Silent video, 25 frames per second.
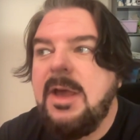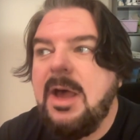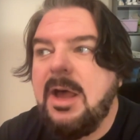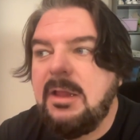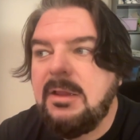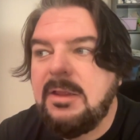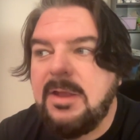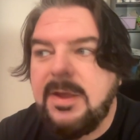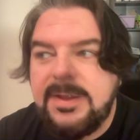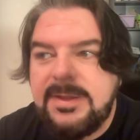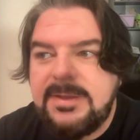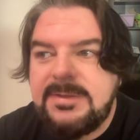a
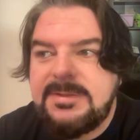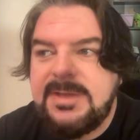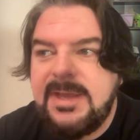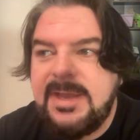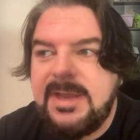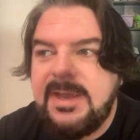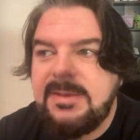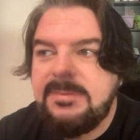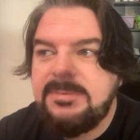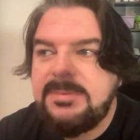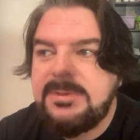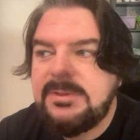lot of
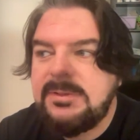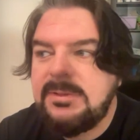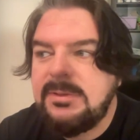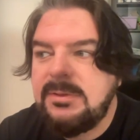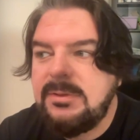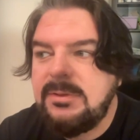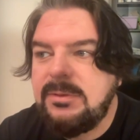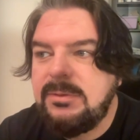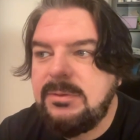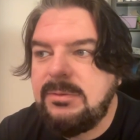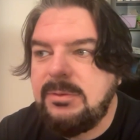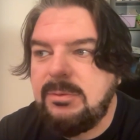times
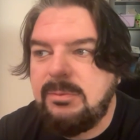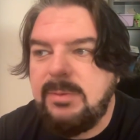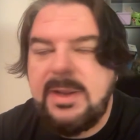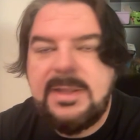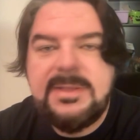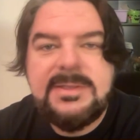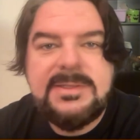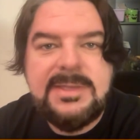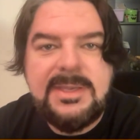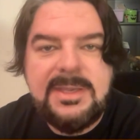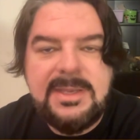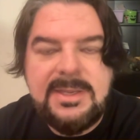the
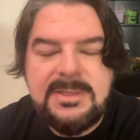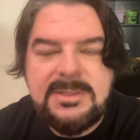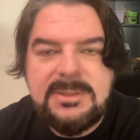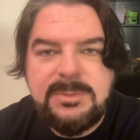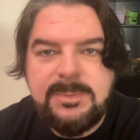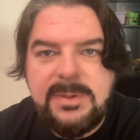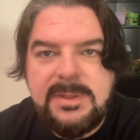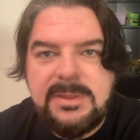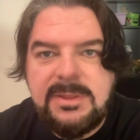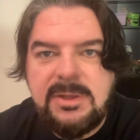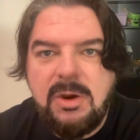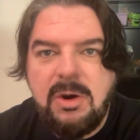Redskins
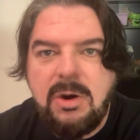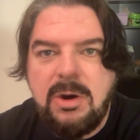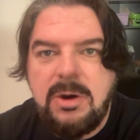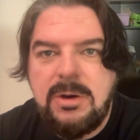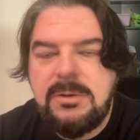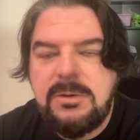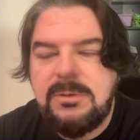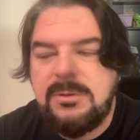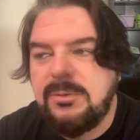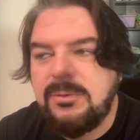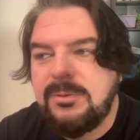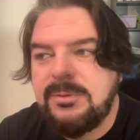beat the
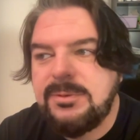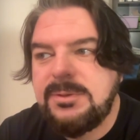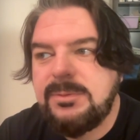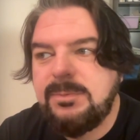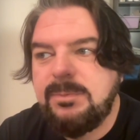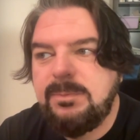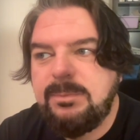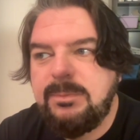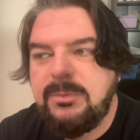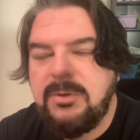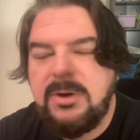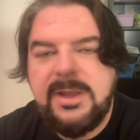Cardinals
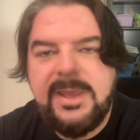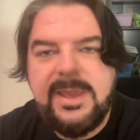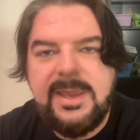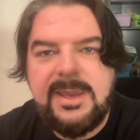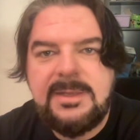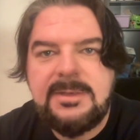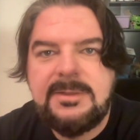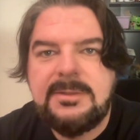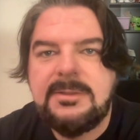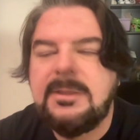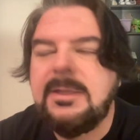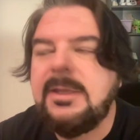pretty
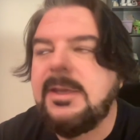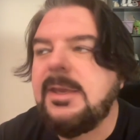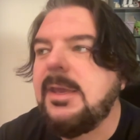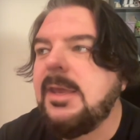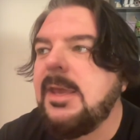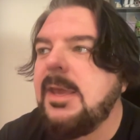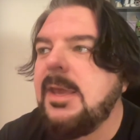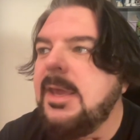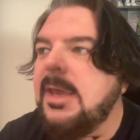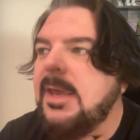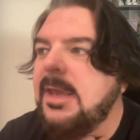handily.